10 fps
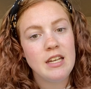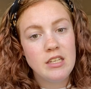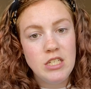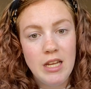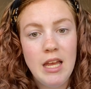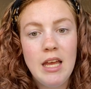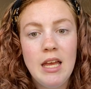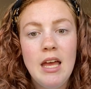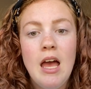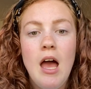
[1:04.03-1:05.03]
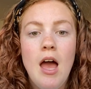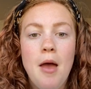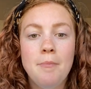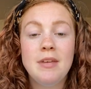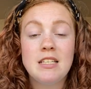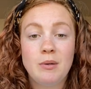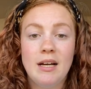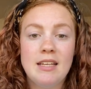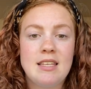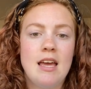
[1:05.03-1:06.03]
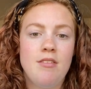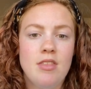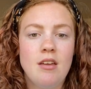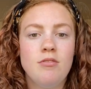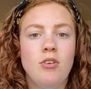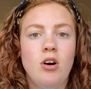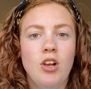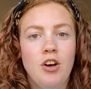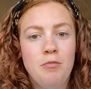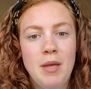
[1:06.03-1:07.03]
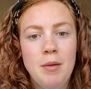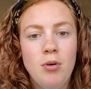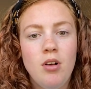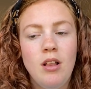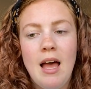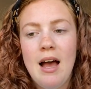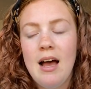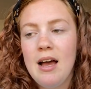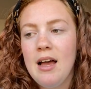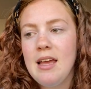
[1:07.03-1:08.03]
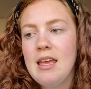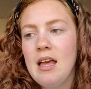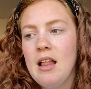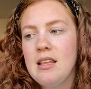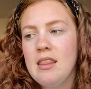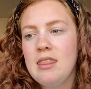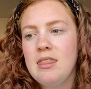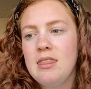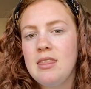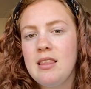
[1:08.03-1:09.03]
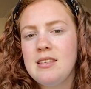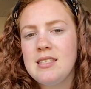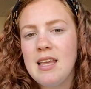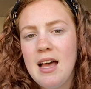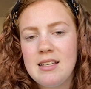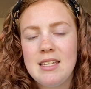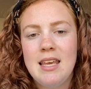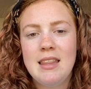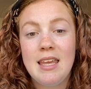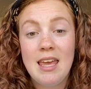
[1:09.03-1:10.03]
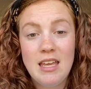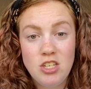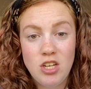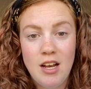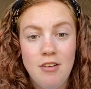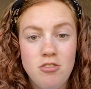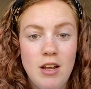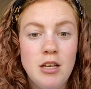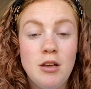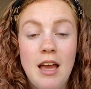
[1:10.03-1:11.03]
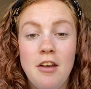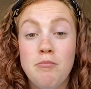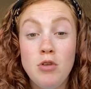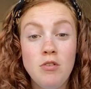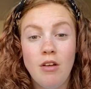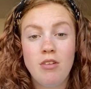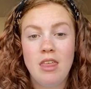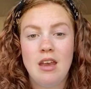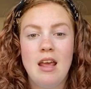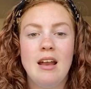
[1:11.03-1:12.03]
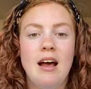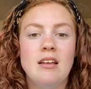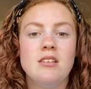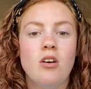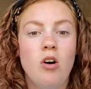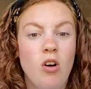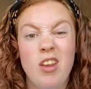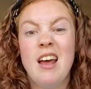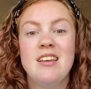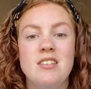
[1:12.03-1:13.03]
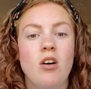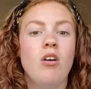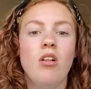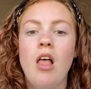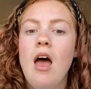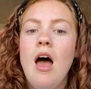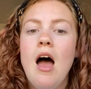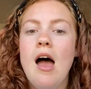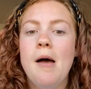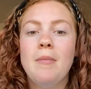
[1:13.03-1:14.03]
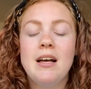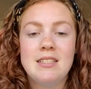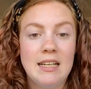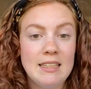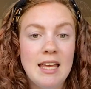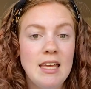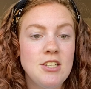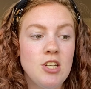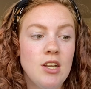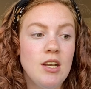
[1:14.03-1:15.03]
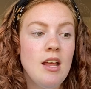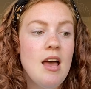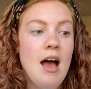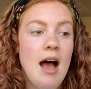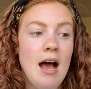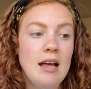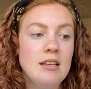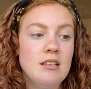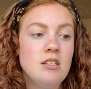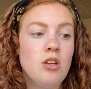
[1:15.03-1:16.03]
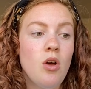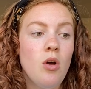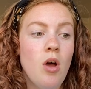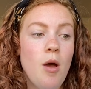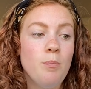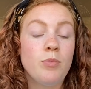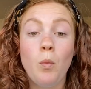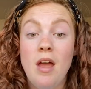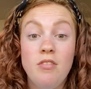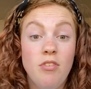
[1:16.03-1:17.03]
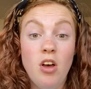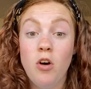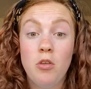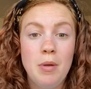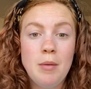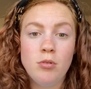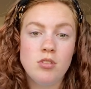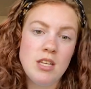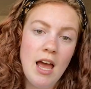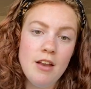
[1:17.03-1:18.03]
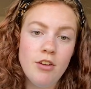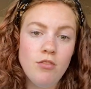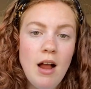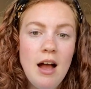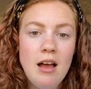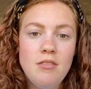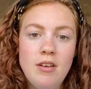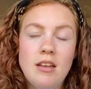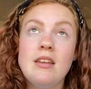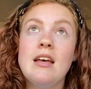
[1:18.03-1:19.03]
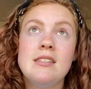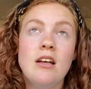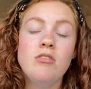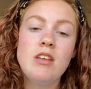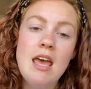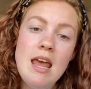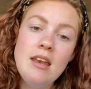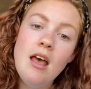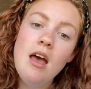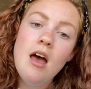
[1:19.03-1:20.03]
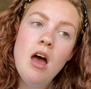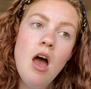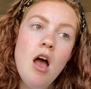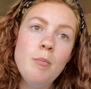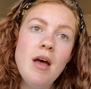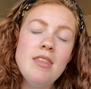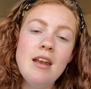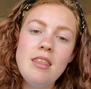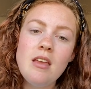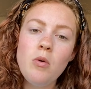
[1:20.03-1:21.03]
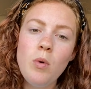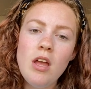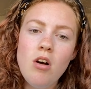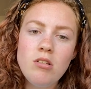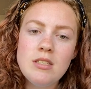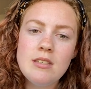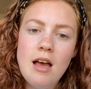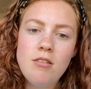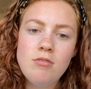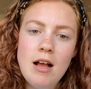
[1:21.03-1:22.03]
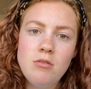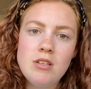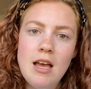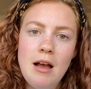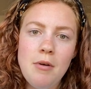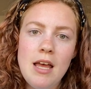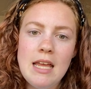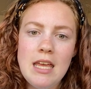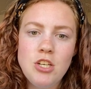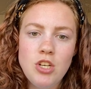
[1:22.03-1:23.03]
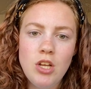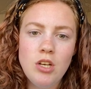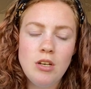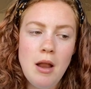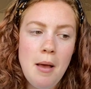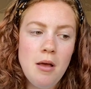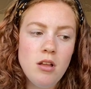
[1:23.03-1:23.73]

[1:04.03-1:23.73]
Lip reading: next year is quite a scary thing for a lot of people. I sat in the kitchen after I'd kind of moved everything in and organised it all. I sat in the kitchen and waited for other people to kind of arrive and get settled in. And then I think we all sat round our kitchen